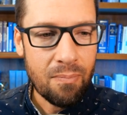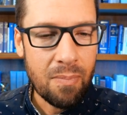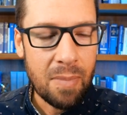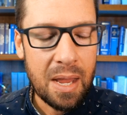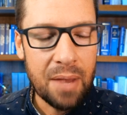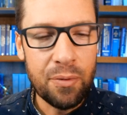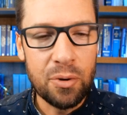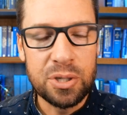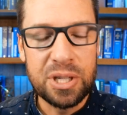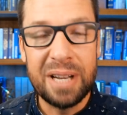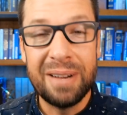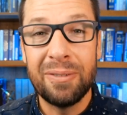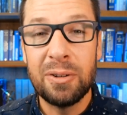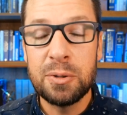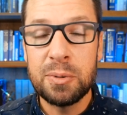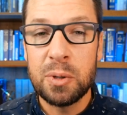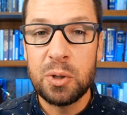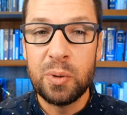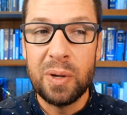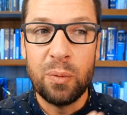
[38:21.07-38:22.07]
There's a
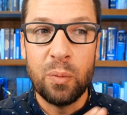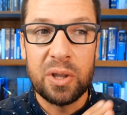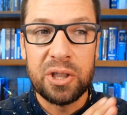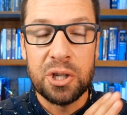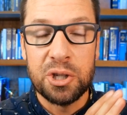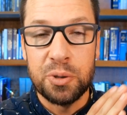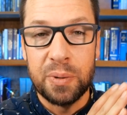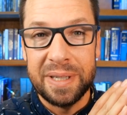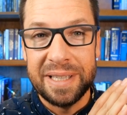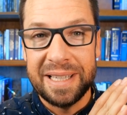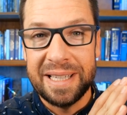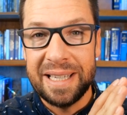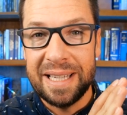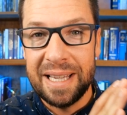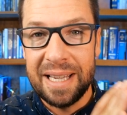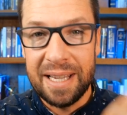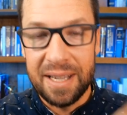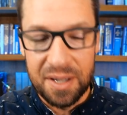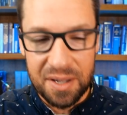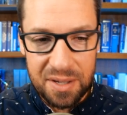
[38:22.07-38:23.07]
difference between what the Trinity
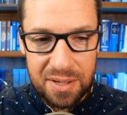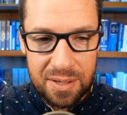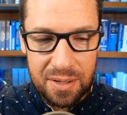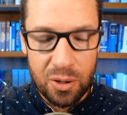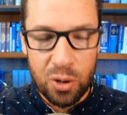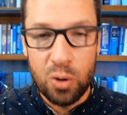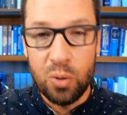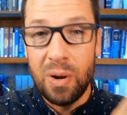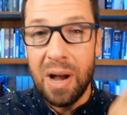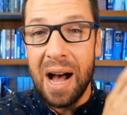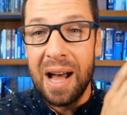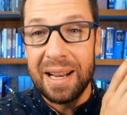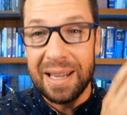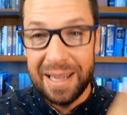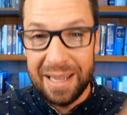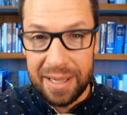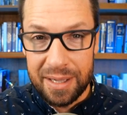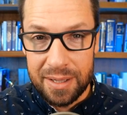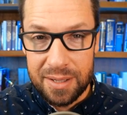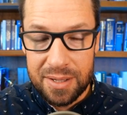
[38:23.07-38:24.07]
is, who God
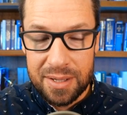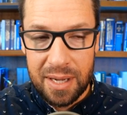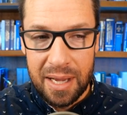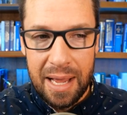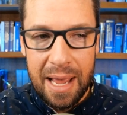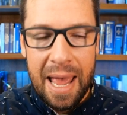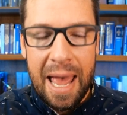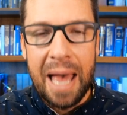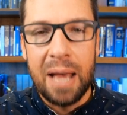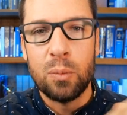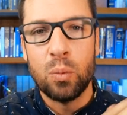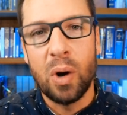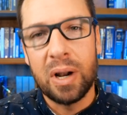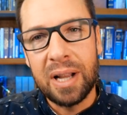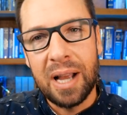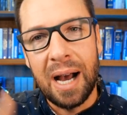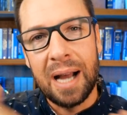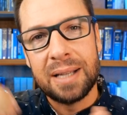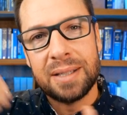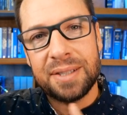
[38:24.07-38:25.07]
is, and what
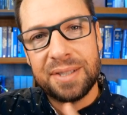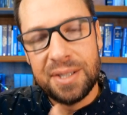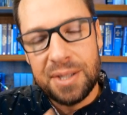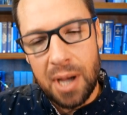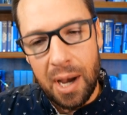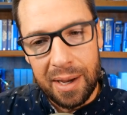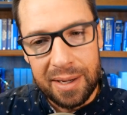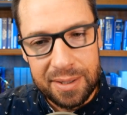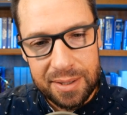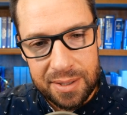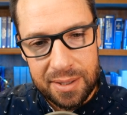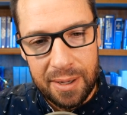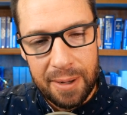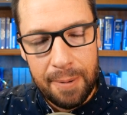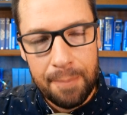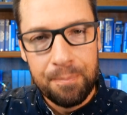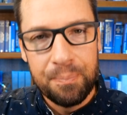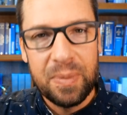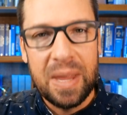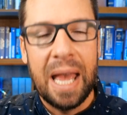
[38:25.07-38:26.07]
God does.
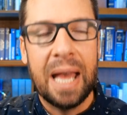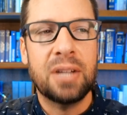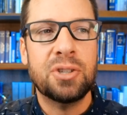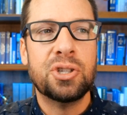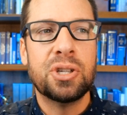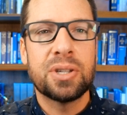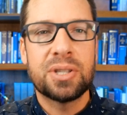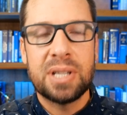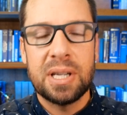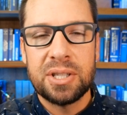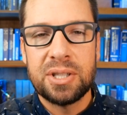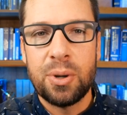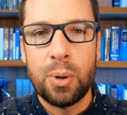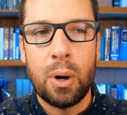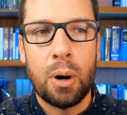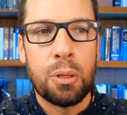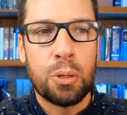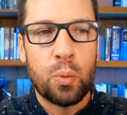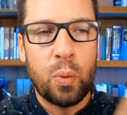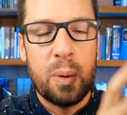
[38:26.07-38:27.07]
And just as there
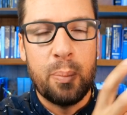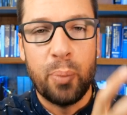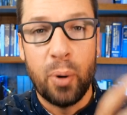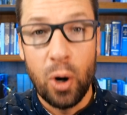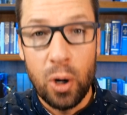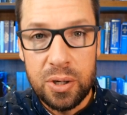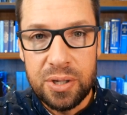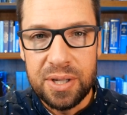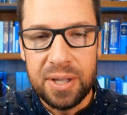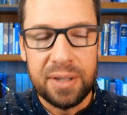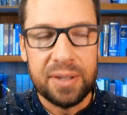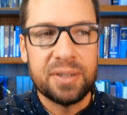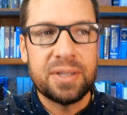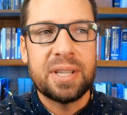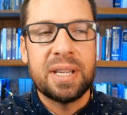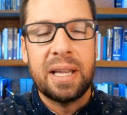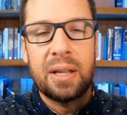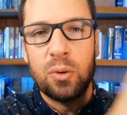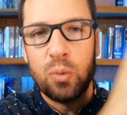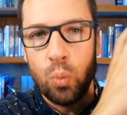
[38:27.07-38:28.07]
are three persons
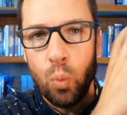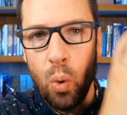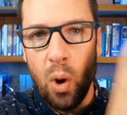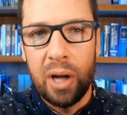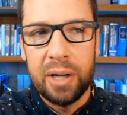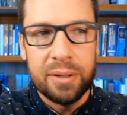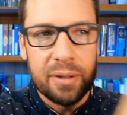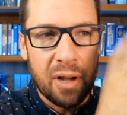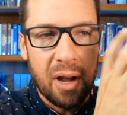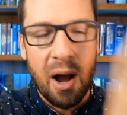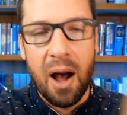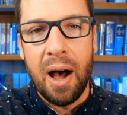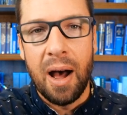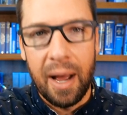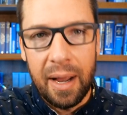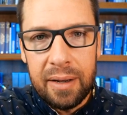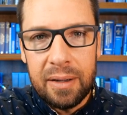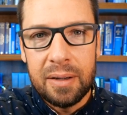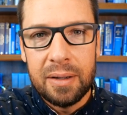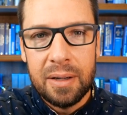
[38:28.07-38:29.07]
in one
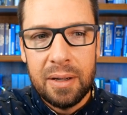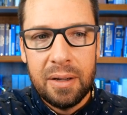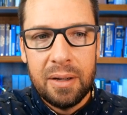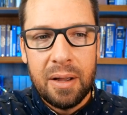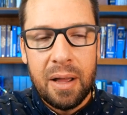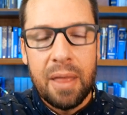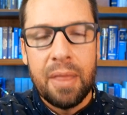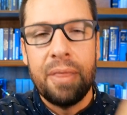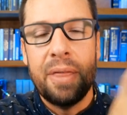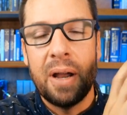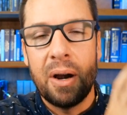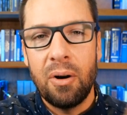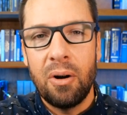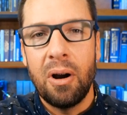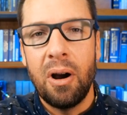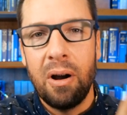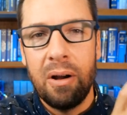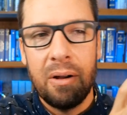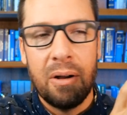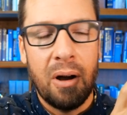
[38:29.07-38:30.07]
God,
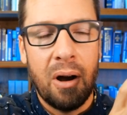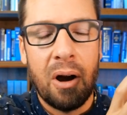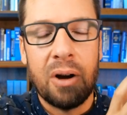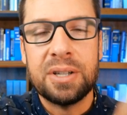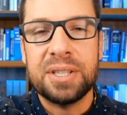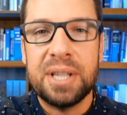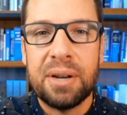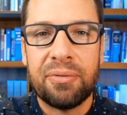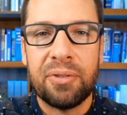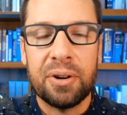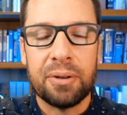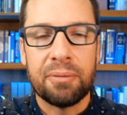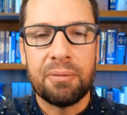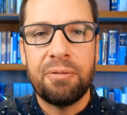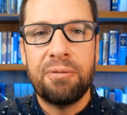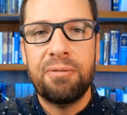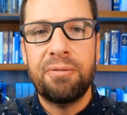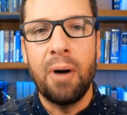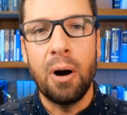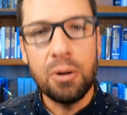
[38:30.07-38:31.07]
there are different
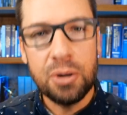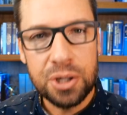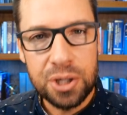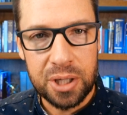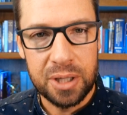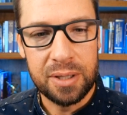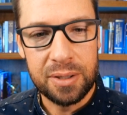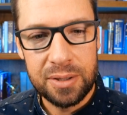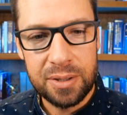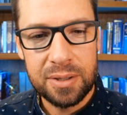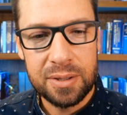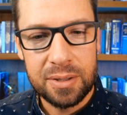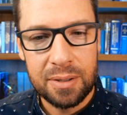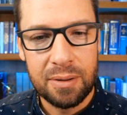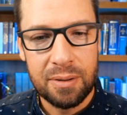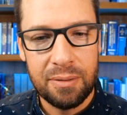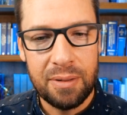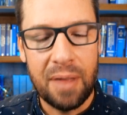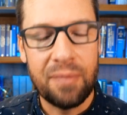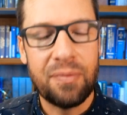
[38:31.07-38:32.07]
functions
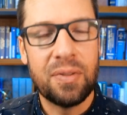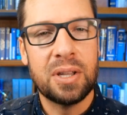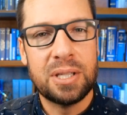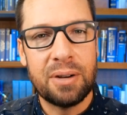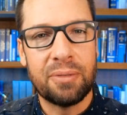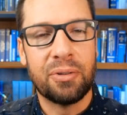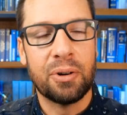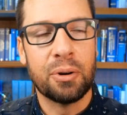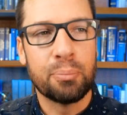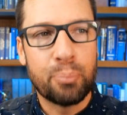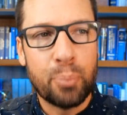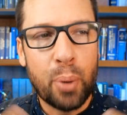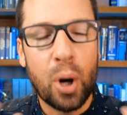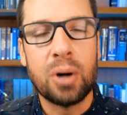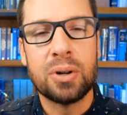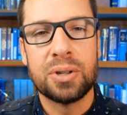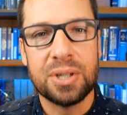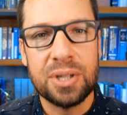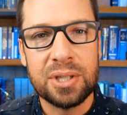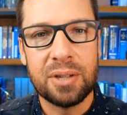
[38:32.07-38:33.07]
that the different
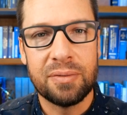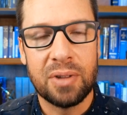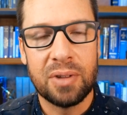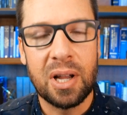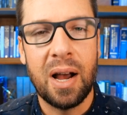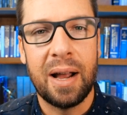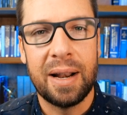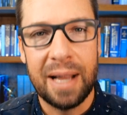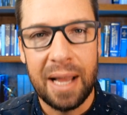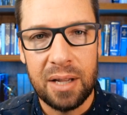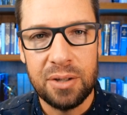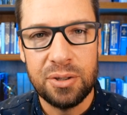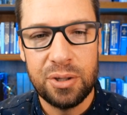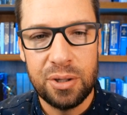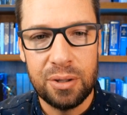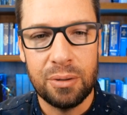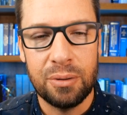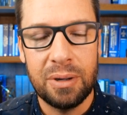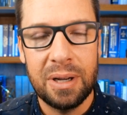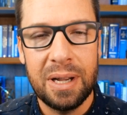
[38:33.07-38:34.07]
persons of the Godhead
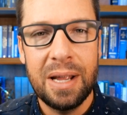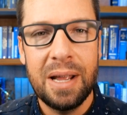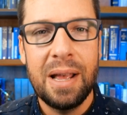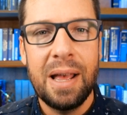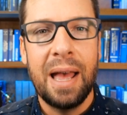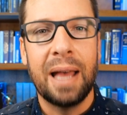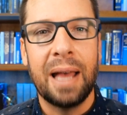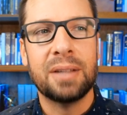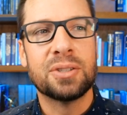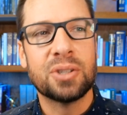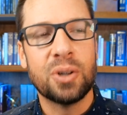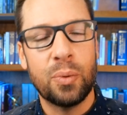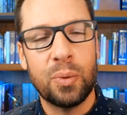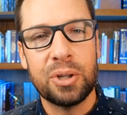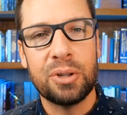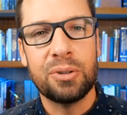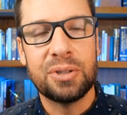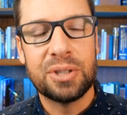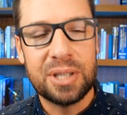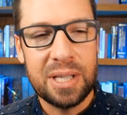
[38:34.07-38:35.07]
do. And so when
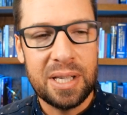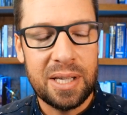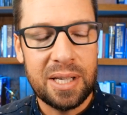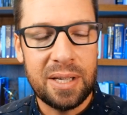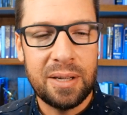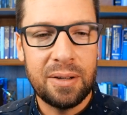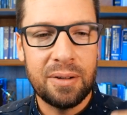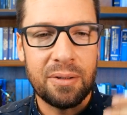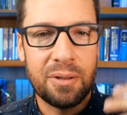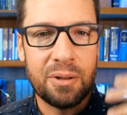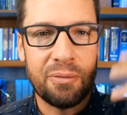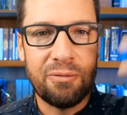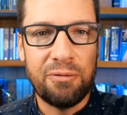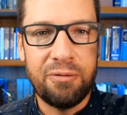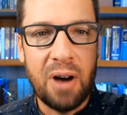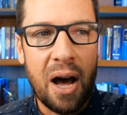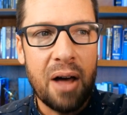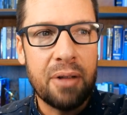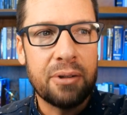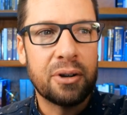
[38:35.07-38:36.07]
you see the
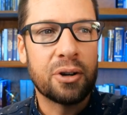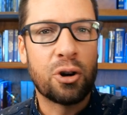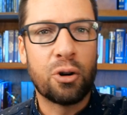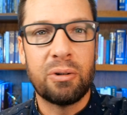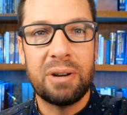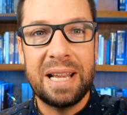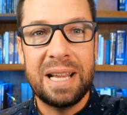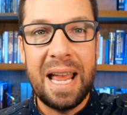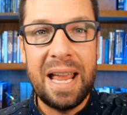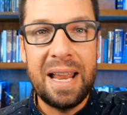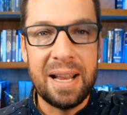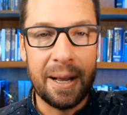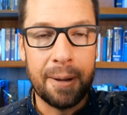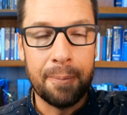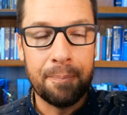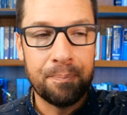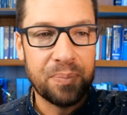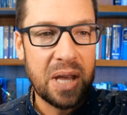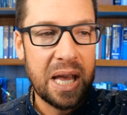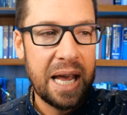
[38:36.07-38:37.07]
Father
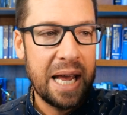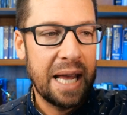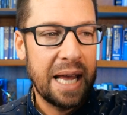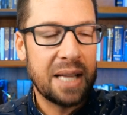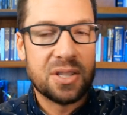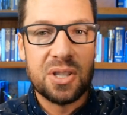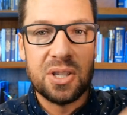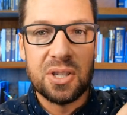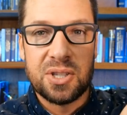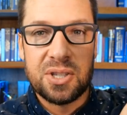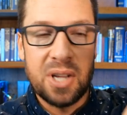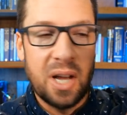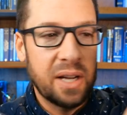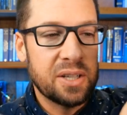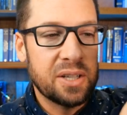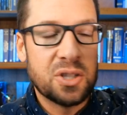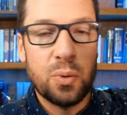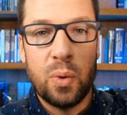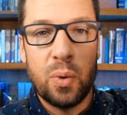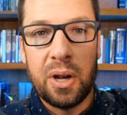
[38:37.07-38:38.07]
creating, it's the Son
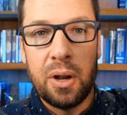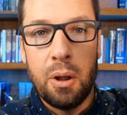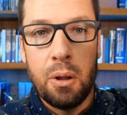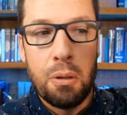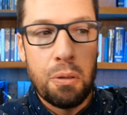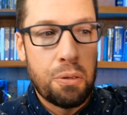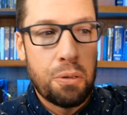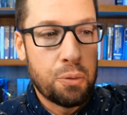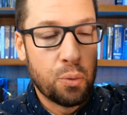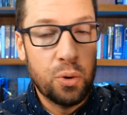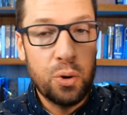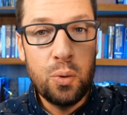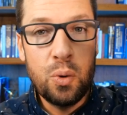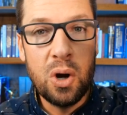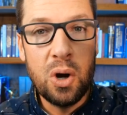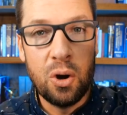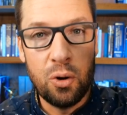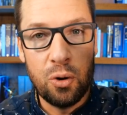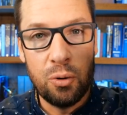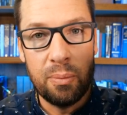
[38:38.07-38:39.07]
is the one through
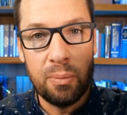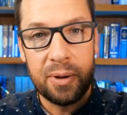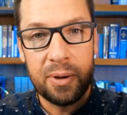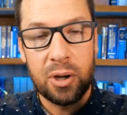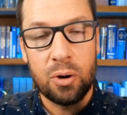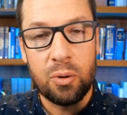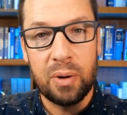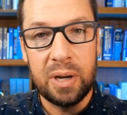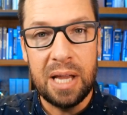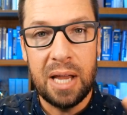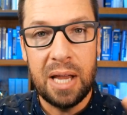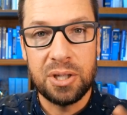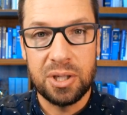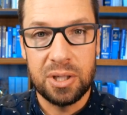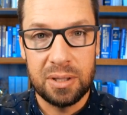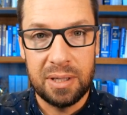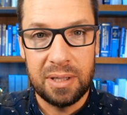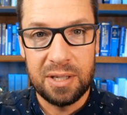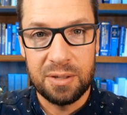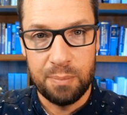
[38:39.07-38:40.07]
whom
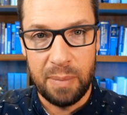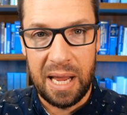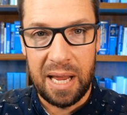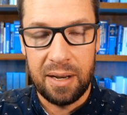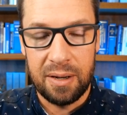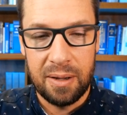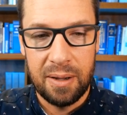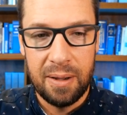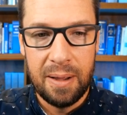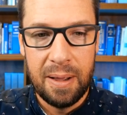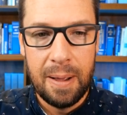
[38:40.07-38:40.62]
creation is made.